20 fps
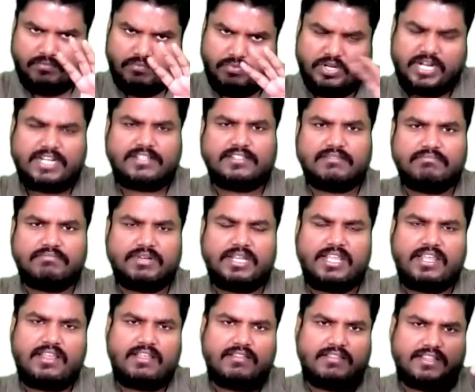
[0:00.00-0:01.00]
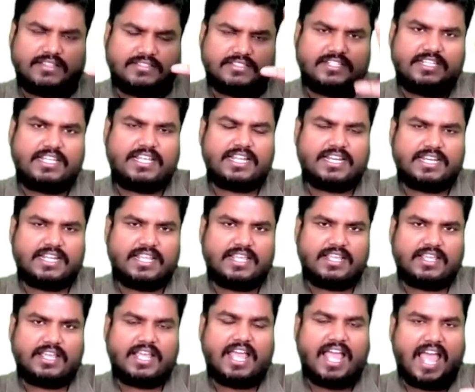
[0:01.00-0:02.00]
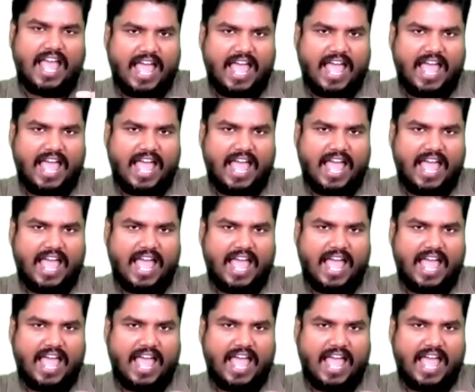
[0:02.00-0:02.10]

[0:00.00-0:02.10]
Put it simply, this DNA